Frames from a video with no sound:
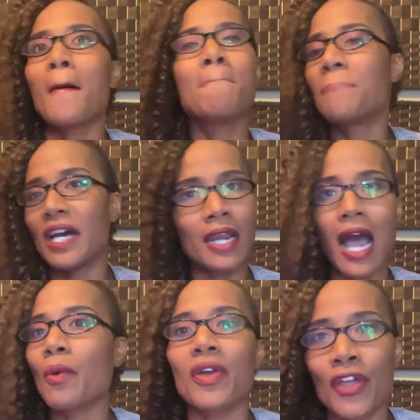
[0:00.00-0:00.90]
but
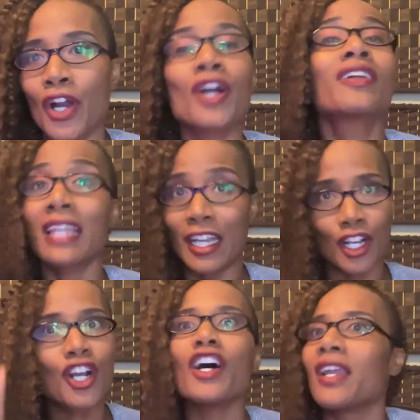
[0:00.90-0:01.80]
not with her.
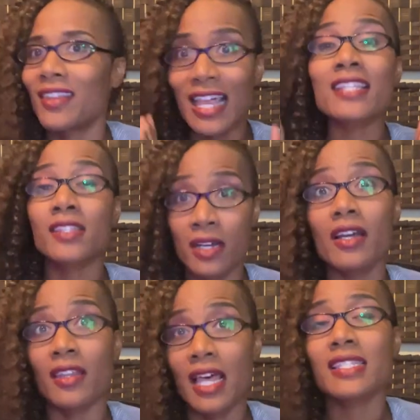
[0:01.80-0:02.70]
Like, good. That's
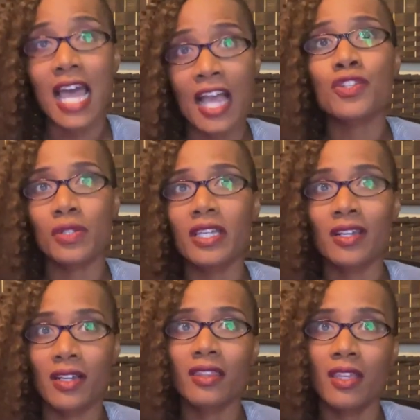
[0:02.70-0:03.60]
good. That's actually
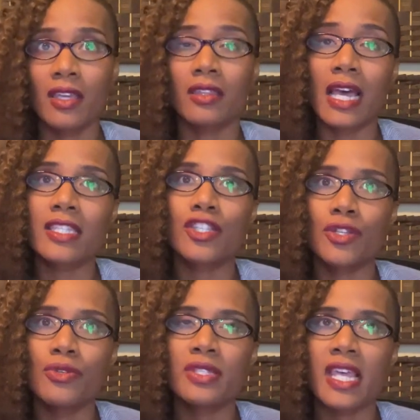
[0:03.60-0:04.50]
a good thing. That's
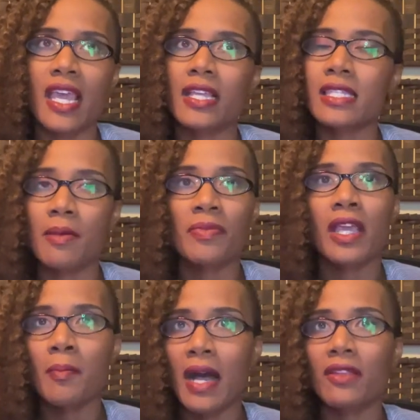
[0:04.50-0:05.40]
you saying
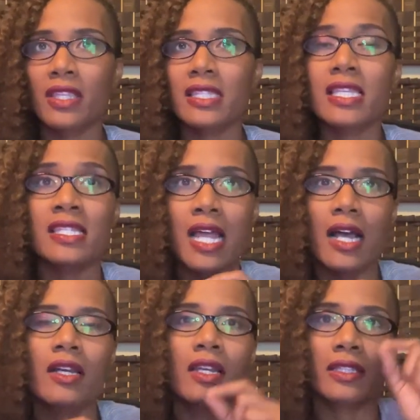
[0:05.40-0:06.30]
something about this is
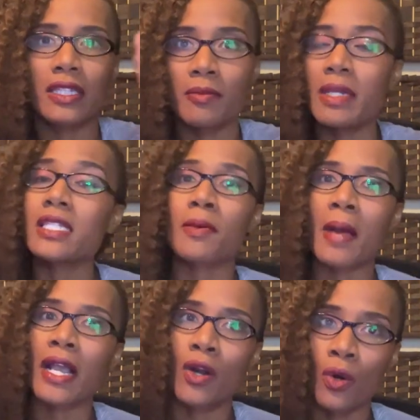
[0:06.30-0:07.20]
not going to lead me to
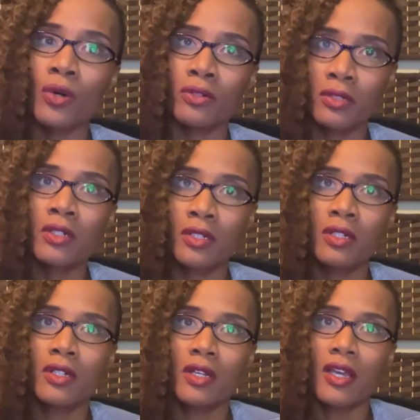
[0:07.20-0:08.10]
my goal.
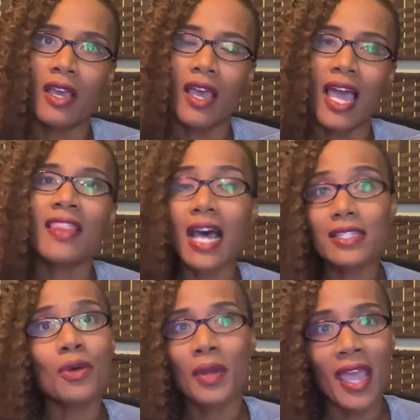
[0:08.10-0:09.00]
And
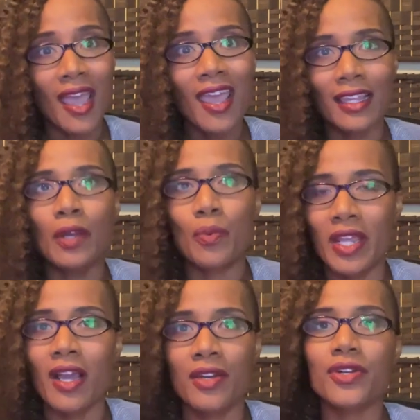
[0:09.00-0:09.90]
that's okay. Like,
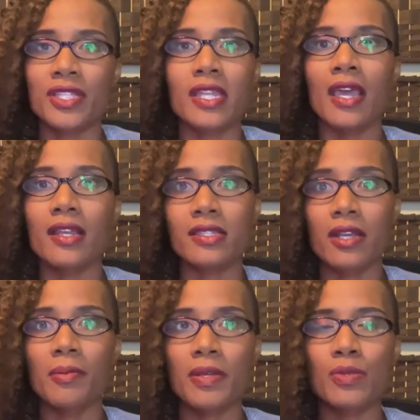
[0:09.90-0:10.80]
we understand as
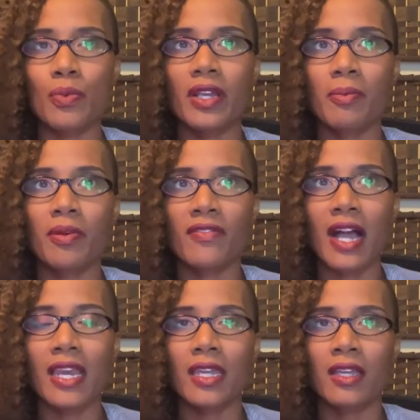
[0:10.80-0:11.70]
therapists, we are
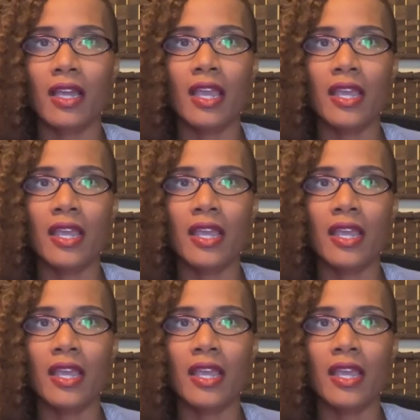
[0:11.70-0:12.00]
providing